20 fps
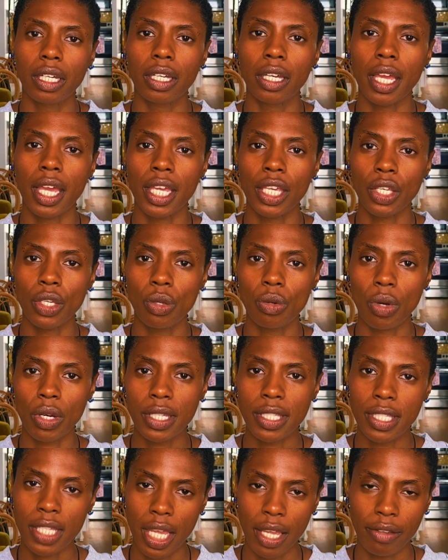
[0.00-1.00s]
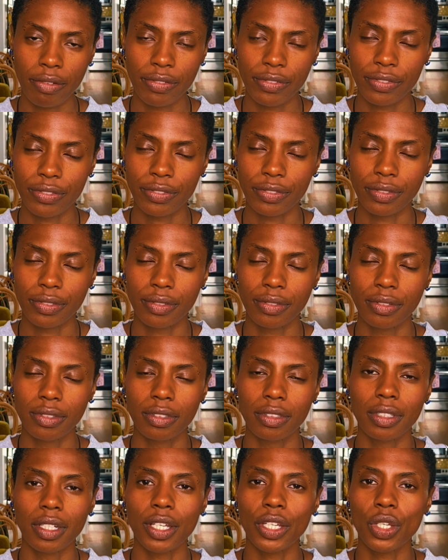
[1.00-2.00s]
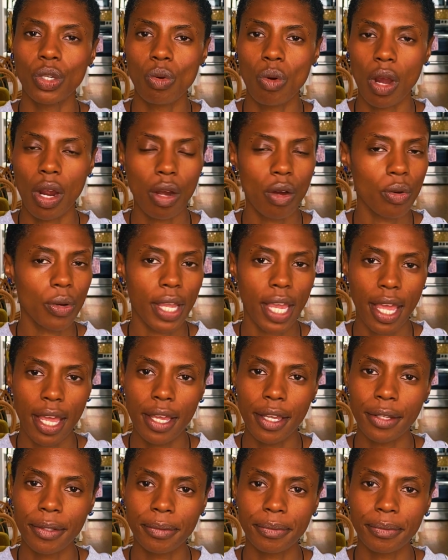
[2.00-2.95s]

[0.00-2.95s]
and you are safe. and you are okay.